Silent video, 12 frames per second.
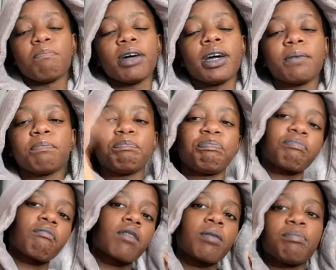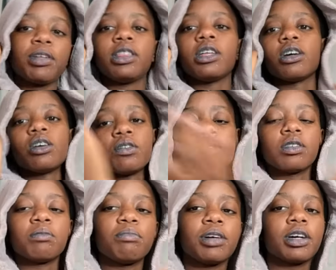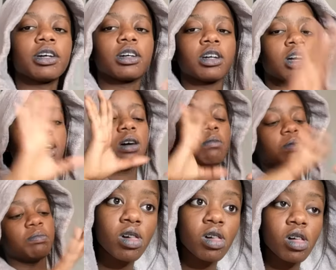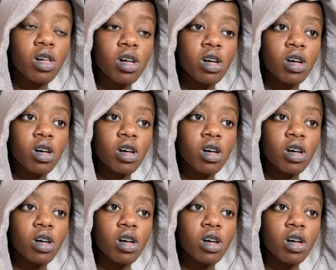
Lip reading: a bit. Be there for a bit.